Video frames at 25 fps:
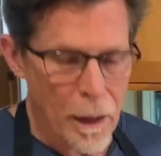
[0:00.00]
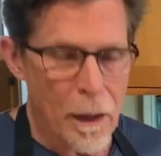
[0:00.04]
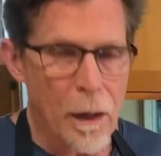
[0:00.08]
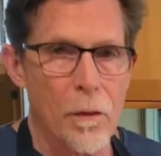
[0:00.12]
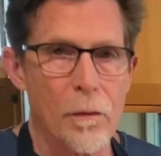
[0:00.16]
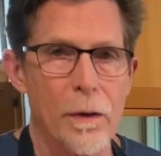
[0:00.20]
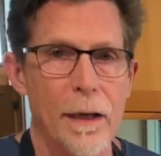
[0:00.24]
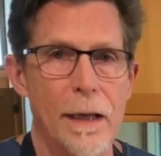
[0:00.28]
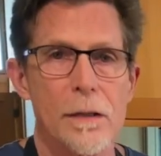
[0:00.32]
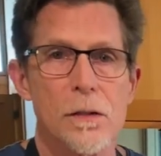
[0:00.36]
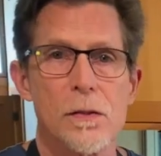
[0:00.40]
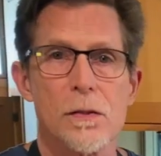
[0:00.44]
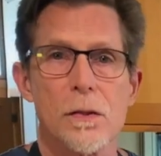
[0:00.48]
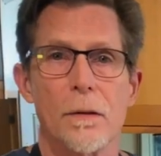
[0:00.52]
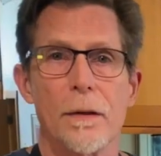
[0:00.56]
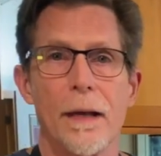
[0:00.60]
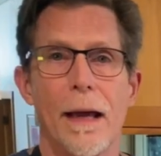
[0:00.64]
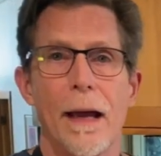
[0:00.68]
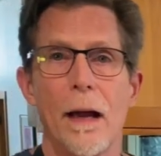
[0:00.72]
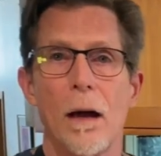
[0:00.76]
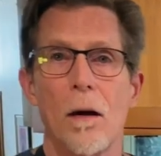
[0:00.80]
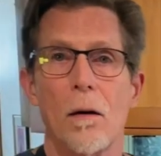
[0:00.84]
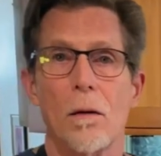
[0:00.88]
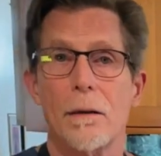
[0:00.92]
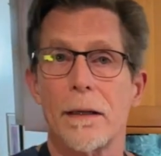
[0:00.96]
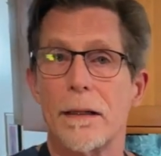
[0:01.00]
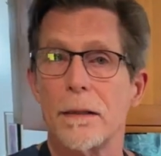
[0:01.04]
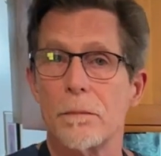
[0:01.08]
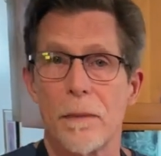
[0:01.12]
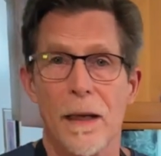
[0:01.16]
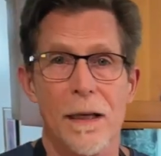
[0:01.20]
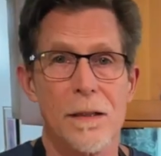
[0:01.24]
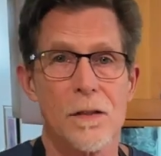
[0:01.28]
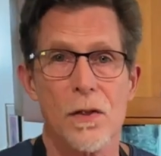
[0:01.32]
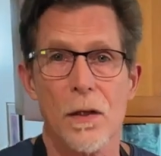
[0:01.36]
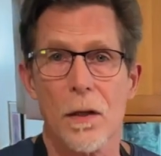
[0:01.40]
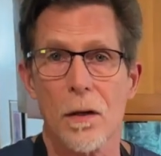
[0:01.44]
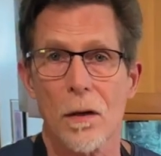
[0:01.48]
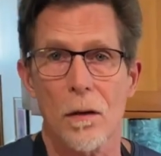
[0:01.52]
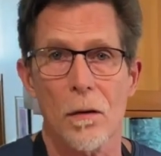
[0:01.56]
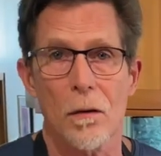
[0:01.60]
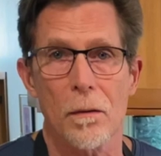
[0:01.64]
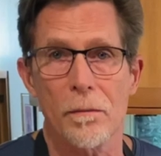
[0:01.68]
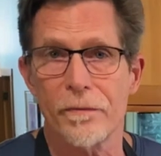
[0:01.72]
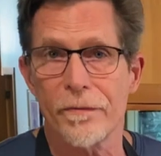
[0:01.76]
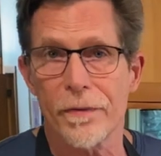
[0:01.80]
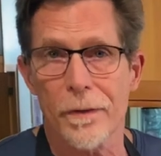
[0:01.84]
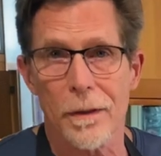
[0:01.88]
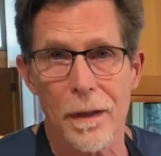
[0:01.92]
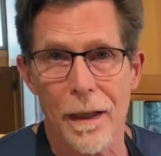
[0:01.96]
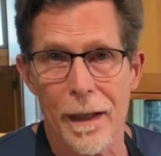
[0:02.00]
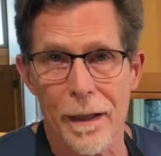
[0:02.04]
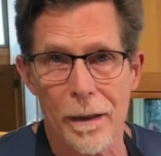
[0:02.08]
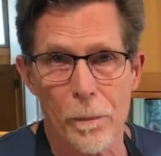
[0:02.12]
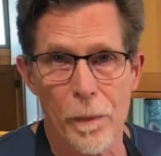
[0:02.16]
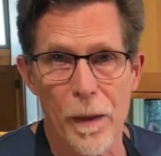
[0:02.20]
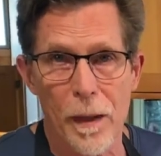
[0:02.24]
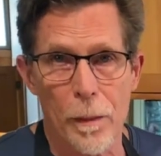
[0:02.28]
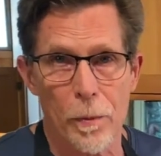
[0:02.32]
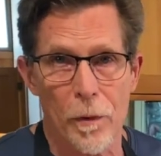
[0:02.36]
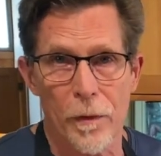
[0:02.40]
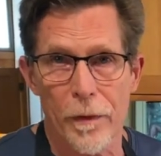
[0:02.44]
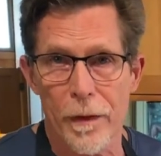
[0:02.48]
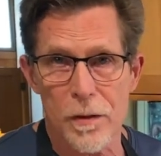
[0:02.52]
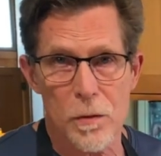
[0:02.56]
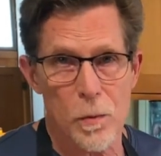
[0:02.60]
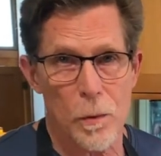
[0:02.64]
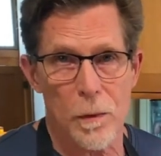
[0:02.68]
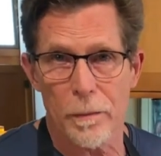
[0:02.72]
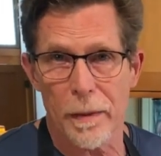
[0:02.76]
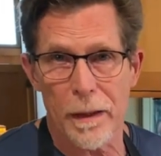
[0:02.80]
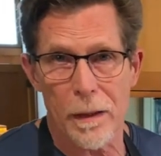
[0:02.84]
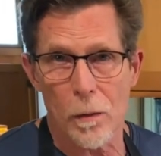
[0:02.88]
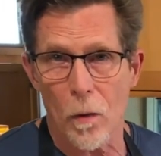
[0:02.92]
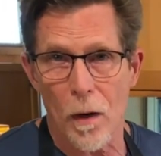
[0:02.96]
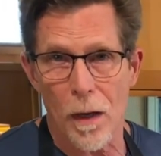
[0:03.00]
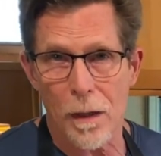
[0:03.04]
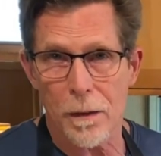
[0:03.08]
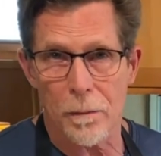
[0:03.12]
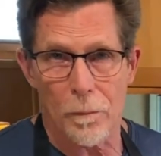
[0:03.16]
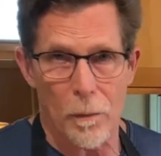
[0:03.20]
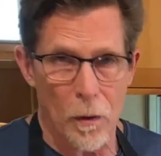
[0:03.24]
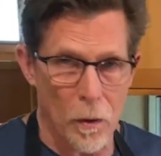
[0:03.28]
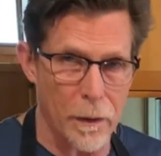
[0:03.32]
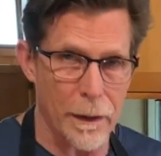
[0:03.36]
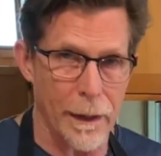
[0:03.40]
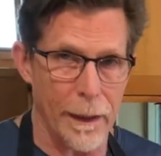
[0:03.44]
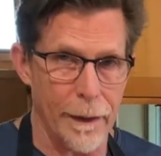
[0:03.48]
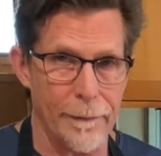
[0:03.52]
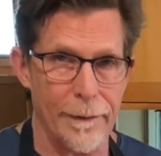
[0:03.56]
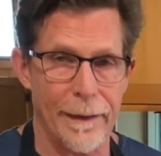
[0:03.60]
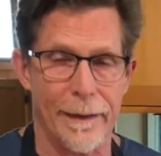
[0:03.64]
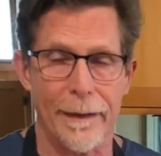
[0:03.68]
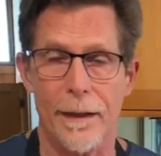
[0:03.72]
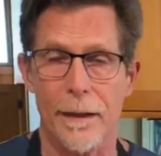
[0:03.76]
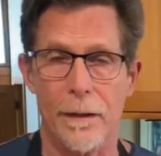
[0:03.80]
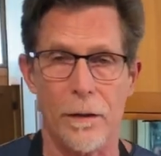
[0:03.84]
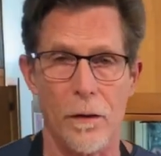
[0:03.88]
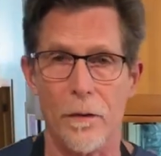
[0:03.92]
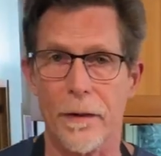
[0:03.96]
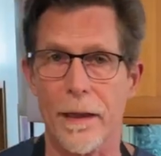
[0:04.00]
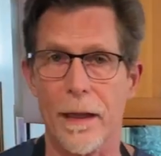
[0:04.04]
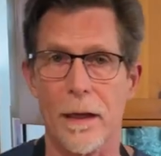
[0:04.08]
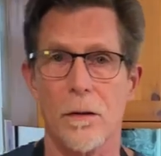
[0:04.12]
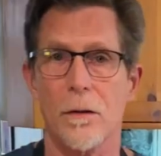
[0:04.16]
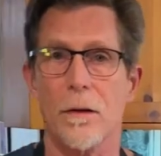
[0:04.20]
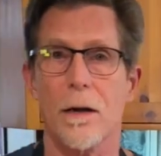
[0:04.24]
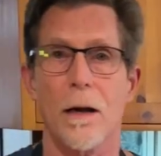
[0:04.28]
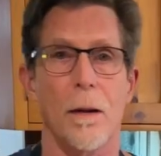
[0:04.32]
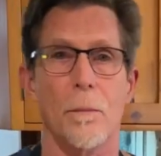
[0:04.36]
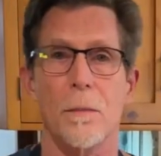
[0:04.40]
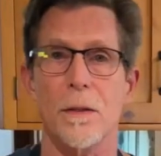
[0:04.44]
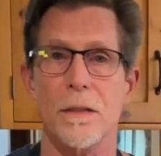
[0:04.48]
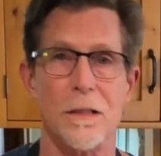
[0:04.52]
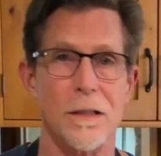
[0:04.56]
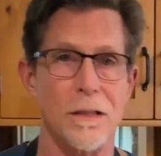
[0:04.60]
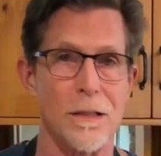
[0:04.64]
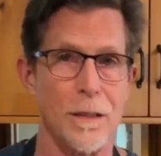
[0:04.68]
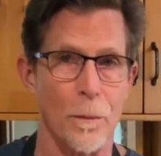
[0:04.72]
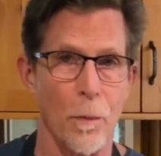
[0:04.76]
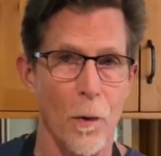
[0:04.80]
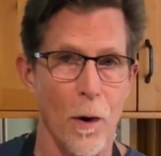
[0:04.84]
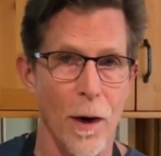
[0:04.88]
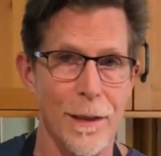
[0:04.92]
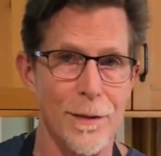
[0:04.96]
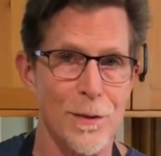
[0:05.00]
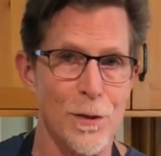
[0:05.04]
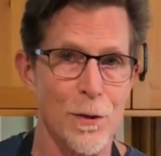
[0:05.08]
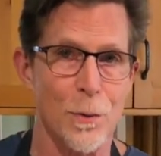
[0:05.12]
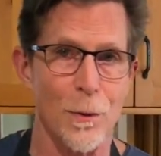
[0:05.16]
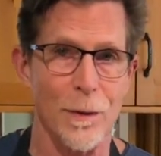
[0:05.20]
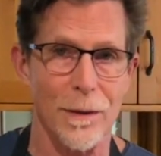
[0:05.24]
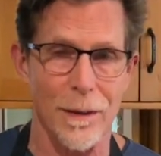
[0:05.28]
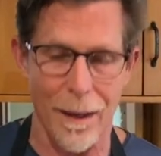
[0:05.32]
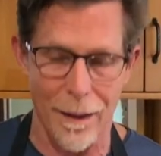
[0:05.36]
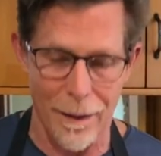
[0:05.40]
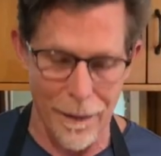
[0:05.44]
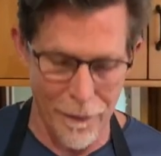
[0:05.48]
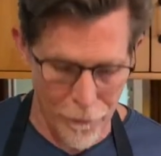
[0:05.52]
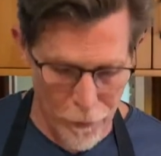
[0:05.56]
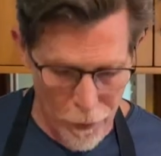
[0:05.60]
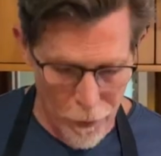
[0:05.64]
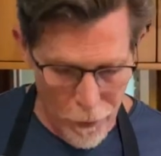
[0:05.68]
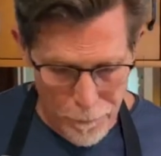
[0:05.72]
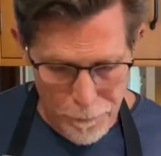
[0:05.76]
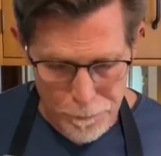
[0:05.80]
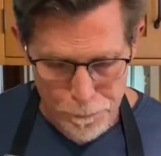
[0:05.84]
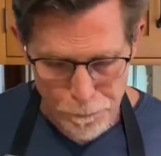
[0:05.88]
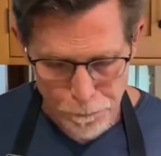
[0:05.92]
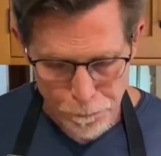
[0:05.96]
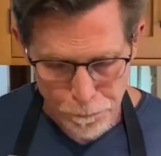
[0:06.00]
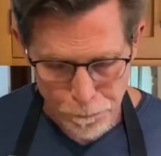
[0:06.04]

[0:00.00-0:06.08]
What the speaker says: Okay, so now in Mexico, for a lot of people, this would be guacamole. And I know that'll come as a surprise to a lot of you.